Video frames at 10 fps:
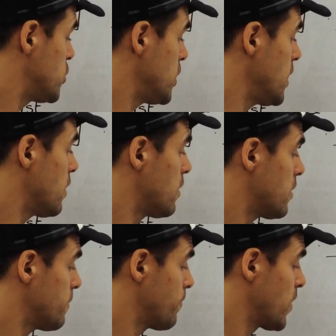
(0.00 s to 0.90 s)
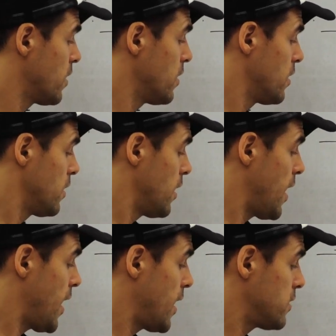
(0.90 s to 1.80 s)
GR,
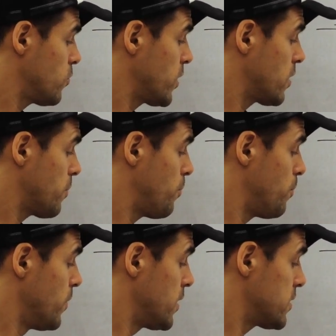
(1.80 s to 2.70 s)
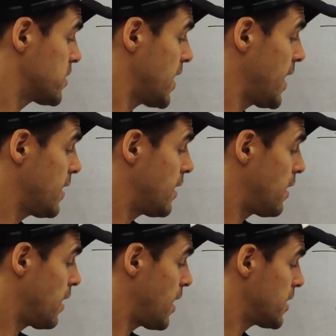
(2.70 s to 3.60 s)
and we're going to say
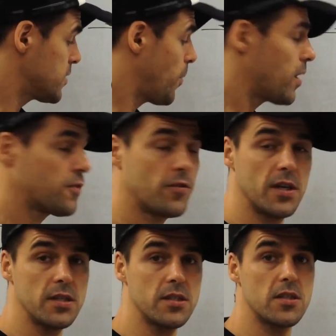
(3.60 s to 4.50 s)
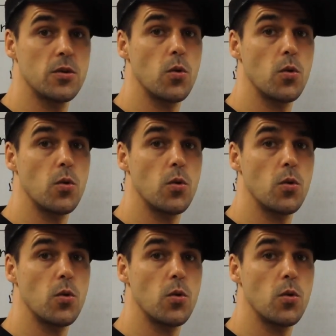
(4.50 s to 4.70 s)
that last part first.